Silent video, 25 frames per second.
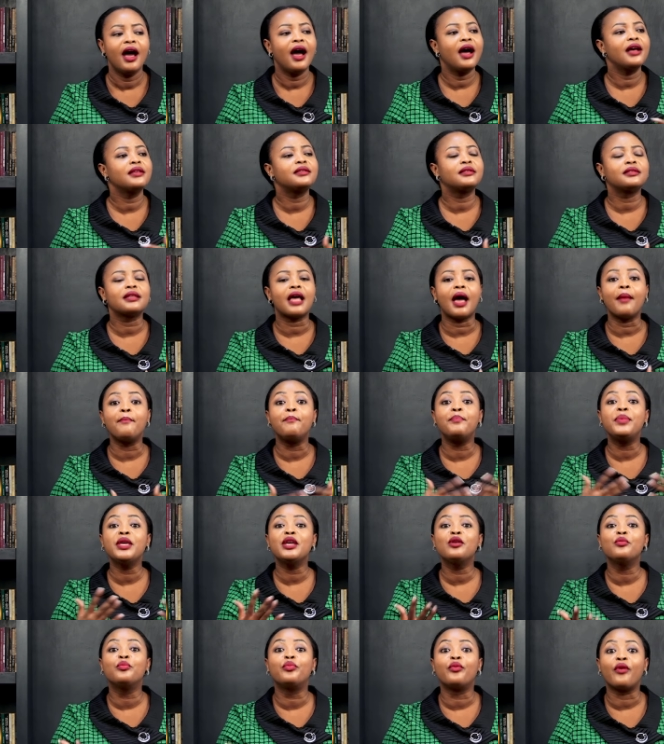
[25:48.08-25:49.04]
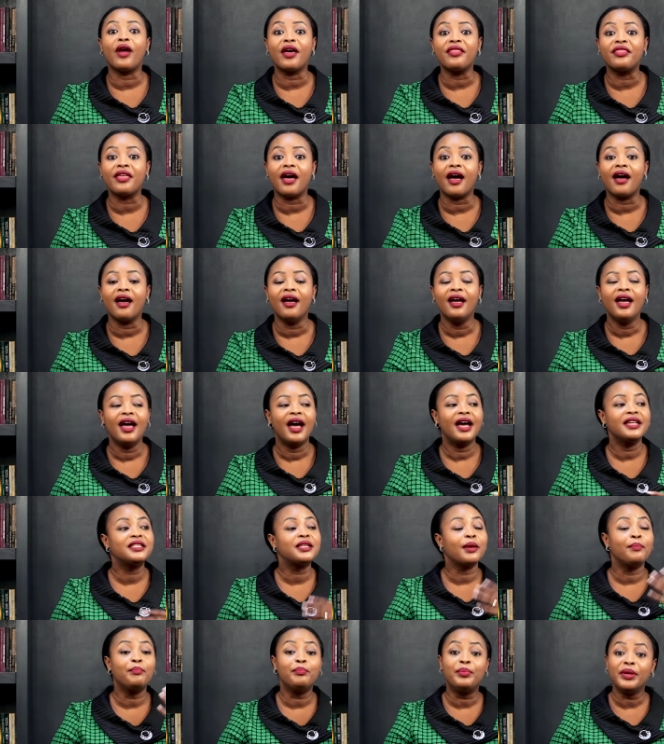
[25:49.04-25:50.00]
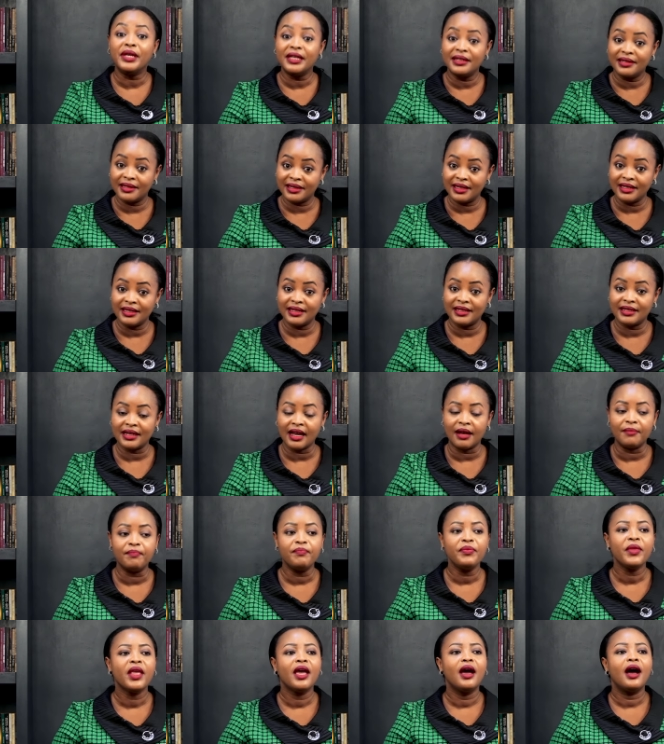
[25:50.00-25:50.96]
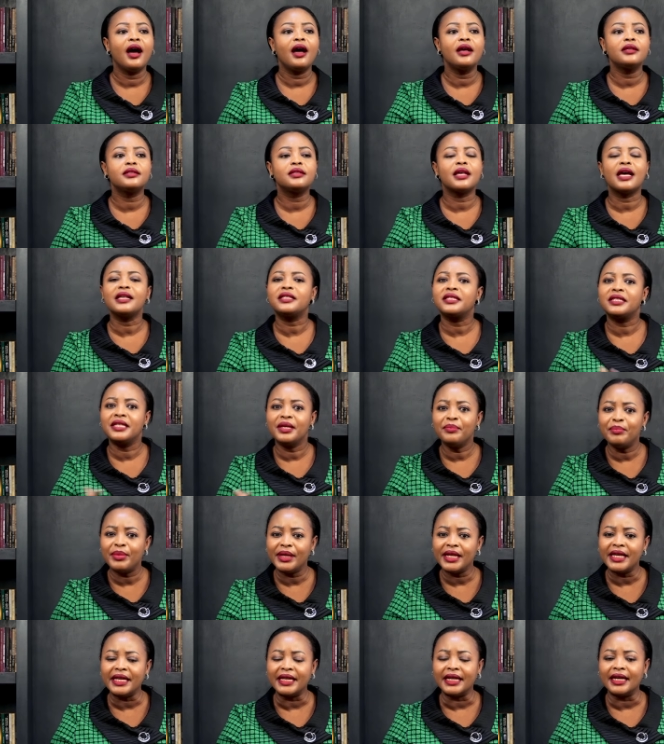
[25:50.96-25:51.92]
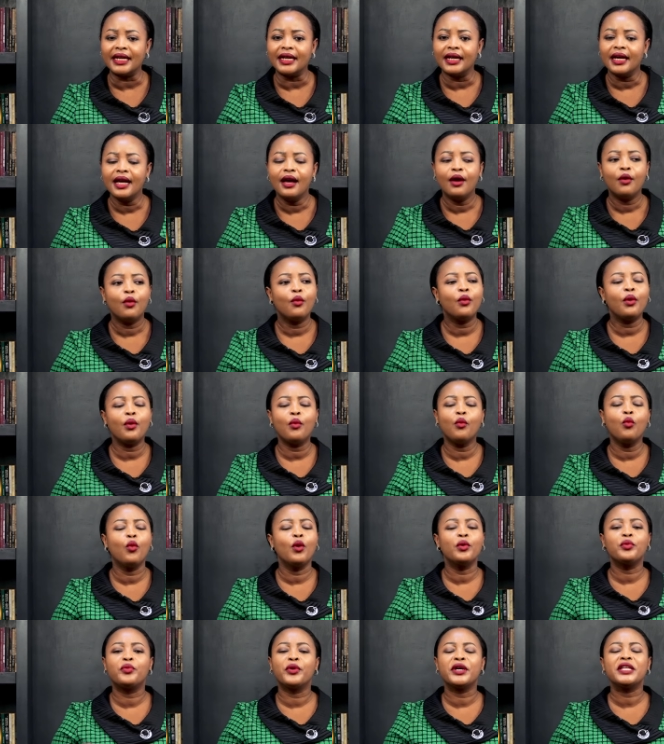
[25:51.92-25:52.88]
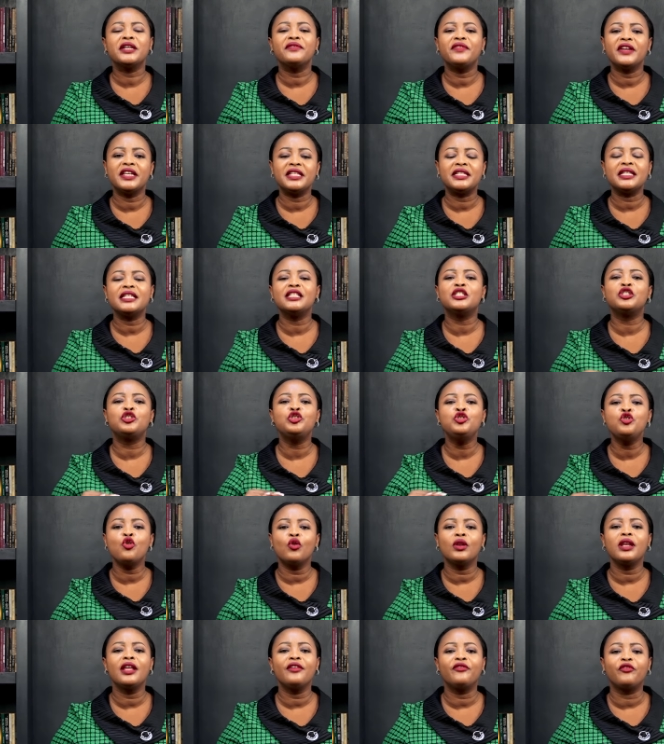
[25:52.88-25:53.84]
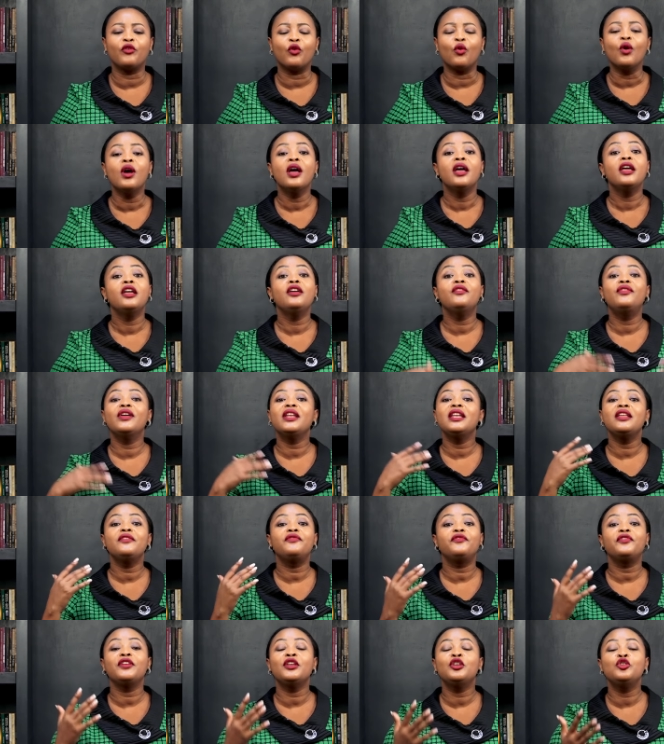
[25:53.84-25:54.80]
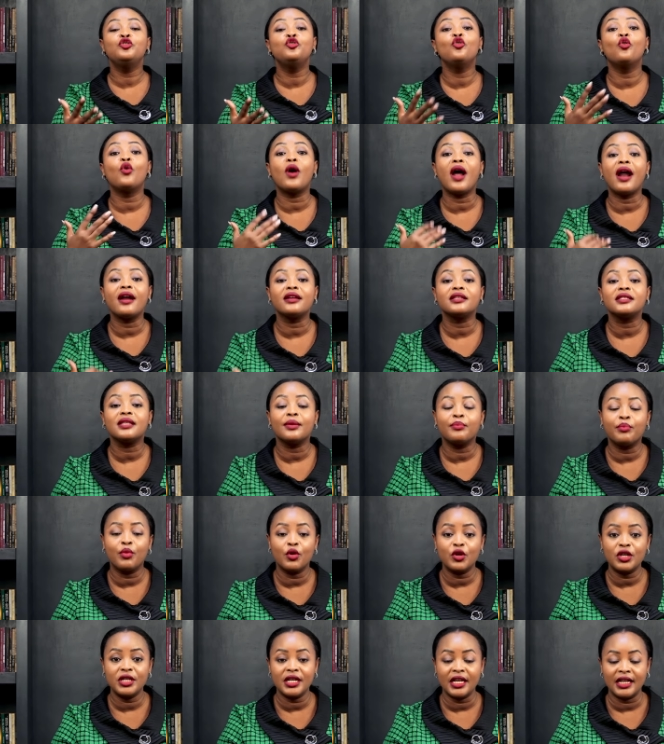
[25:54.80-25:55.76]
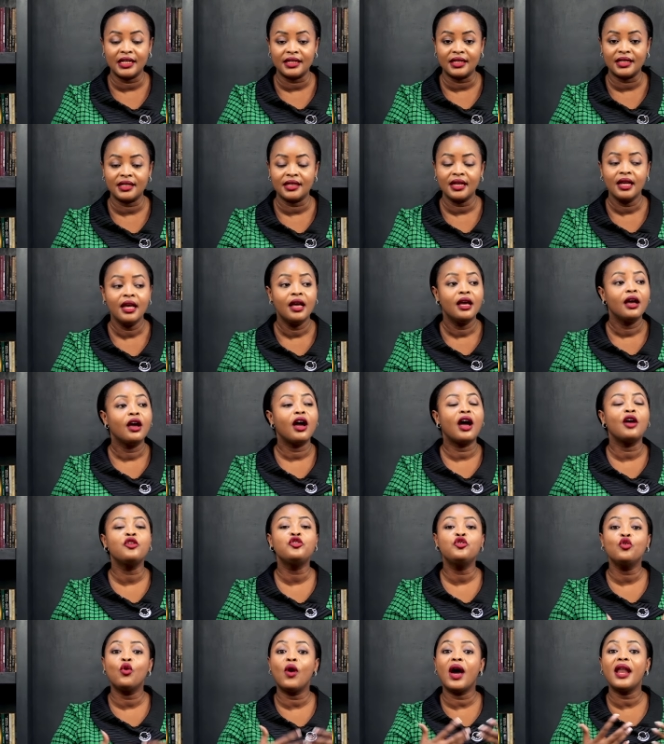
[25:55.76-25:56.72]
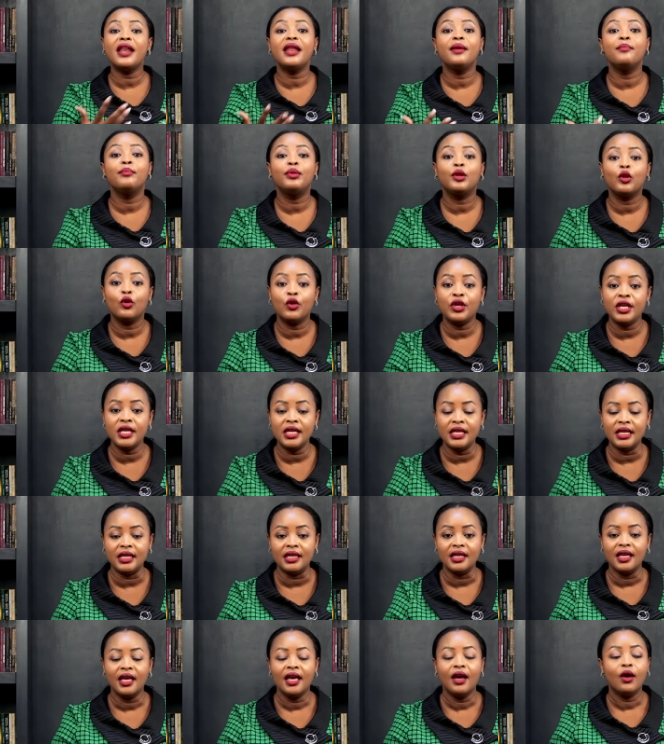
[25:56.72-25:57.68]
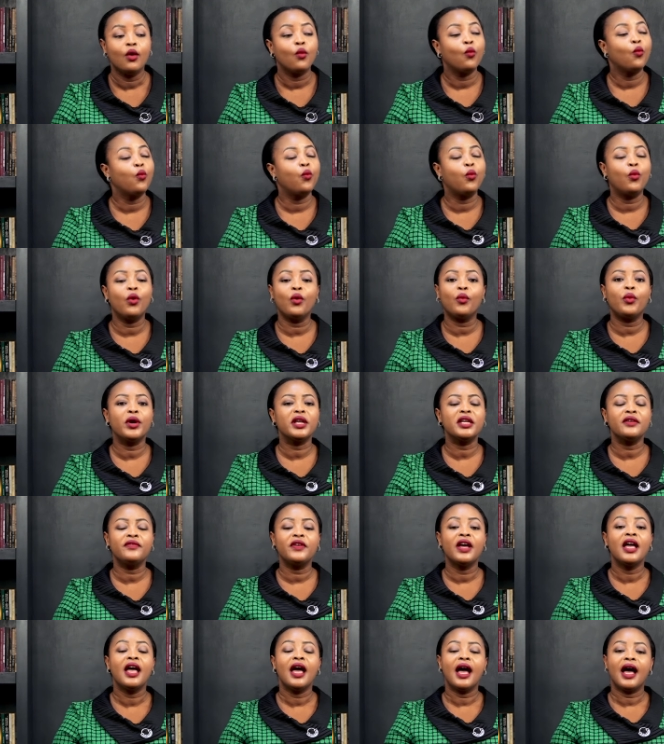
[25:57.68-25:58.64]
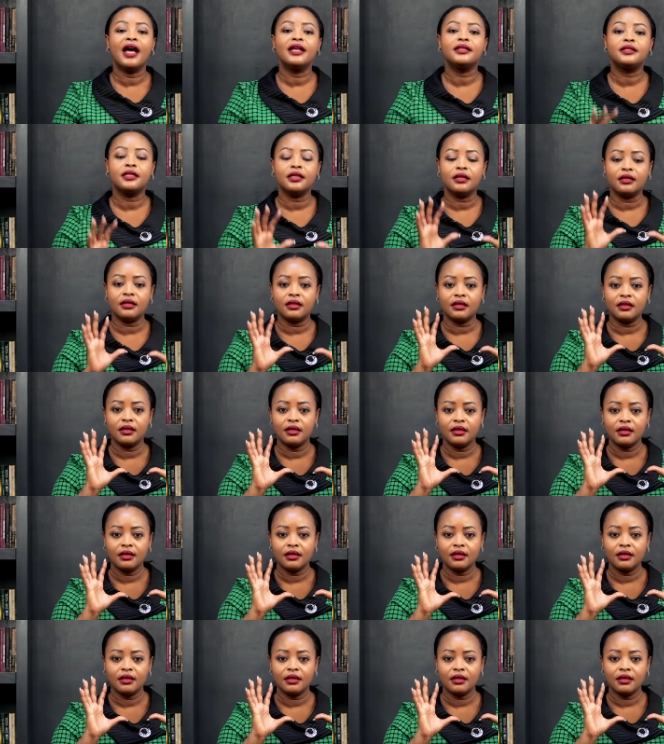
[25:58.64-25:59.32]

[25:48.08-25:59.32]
as a big brother, as a big sister, as a sibling, whatever it is, your level, even if you are subordinate, or uh, you're an employee, whatever, as in,